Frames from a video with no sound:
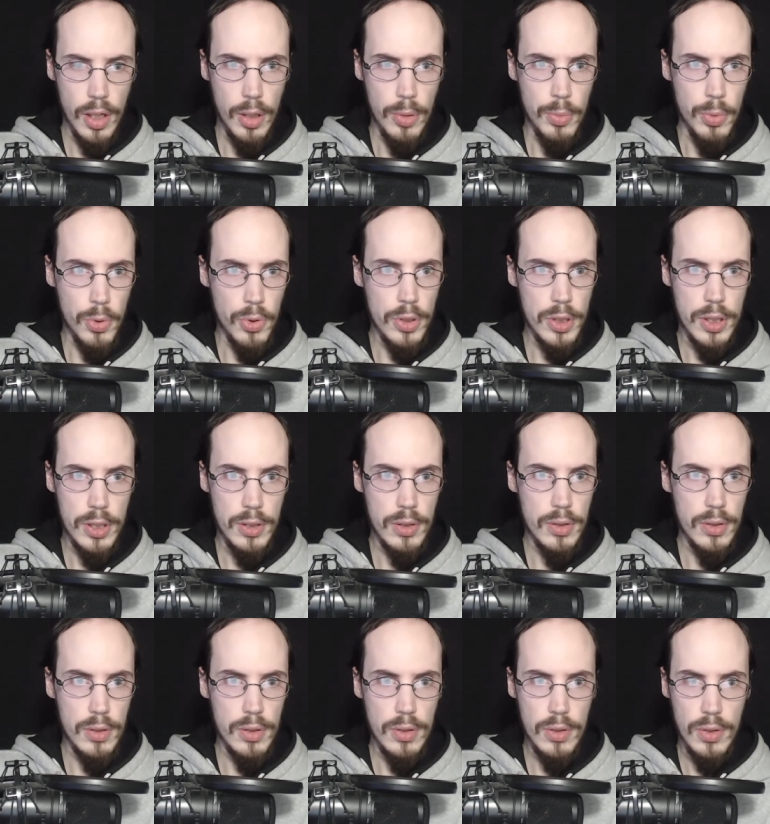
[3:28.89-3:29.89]
Amora's
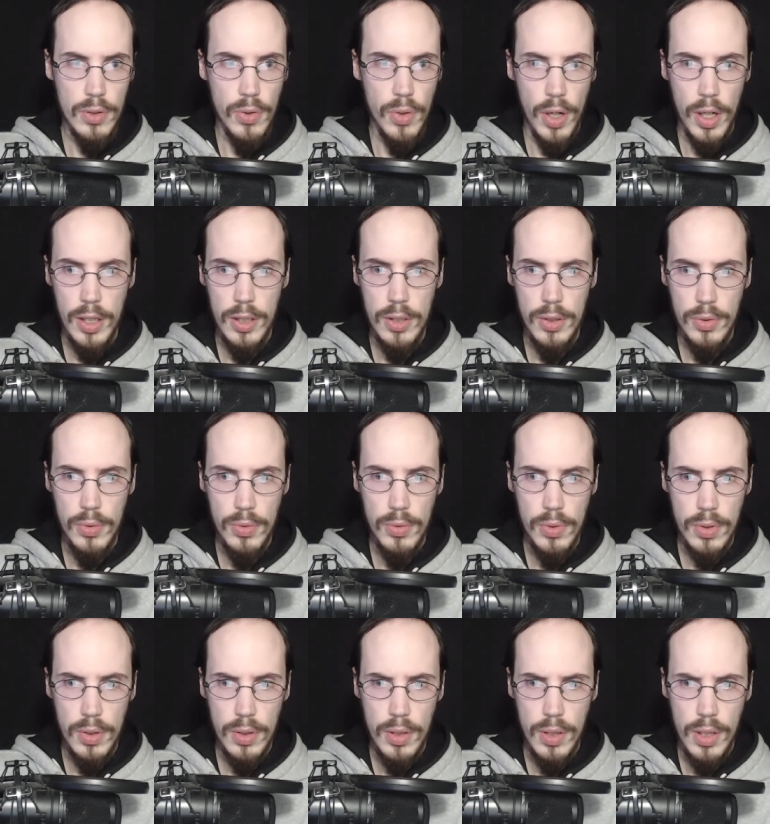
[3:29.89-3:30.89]
crying too.
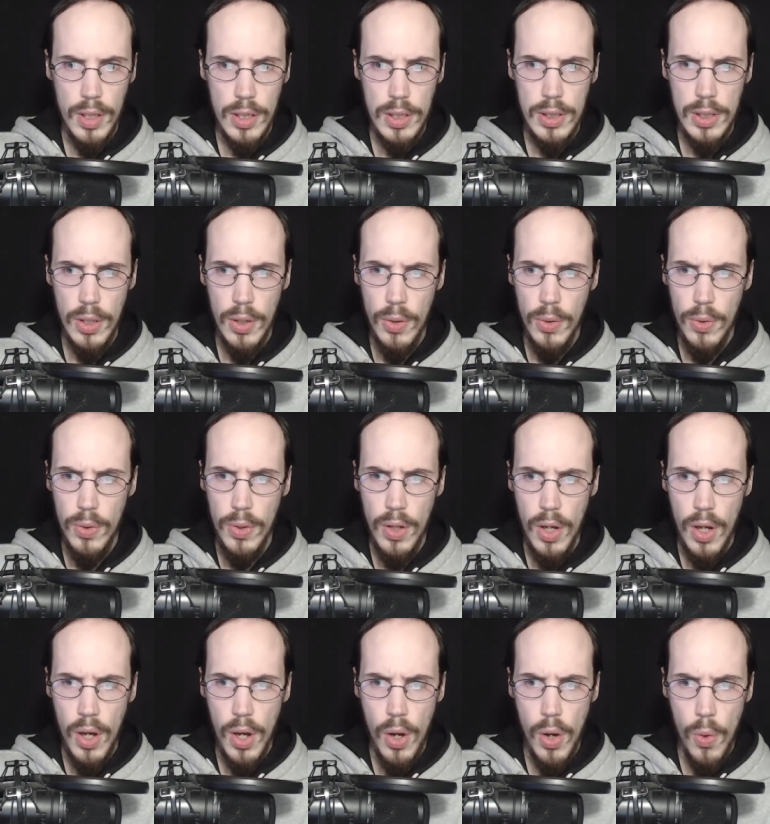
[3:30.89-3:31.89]
So,
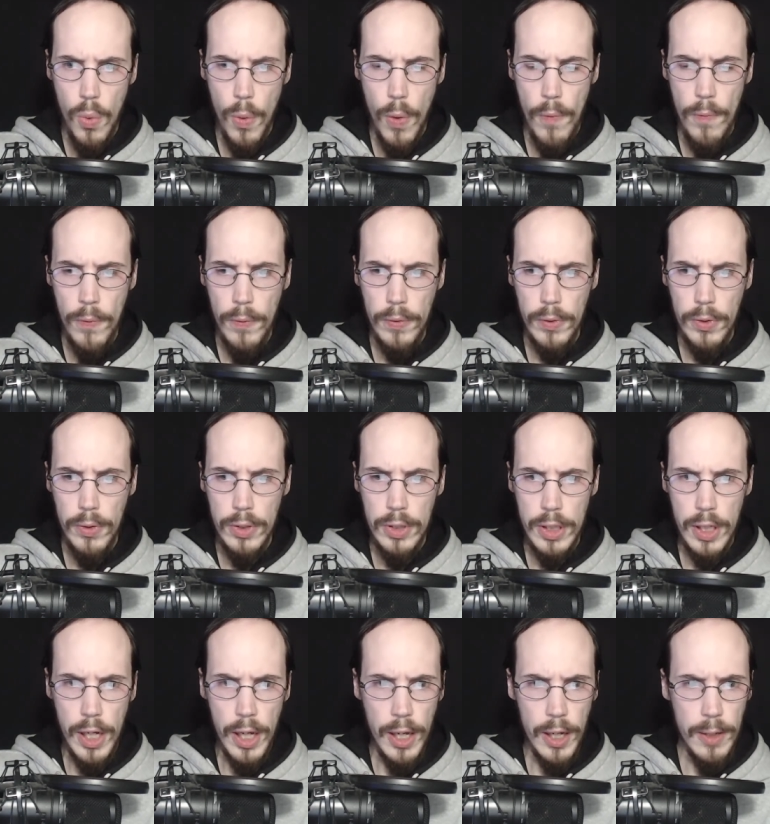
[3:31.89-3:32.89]
what did we learn
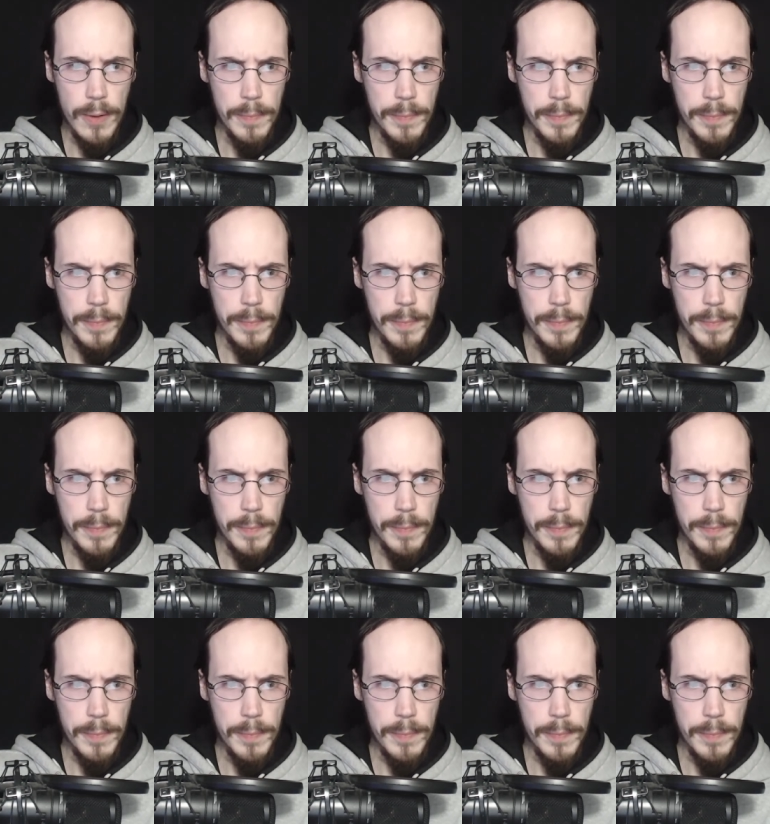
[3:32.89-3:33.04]
today?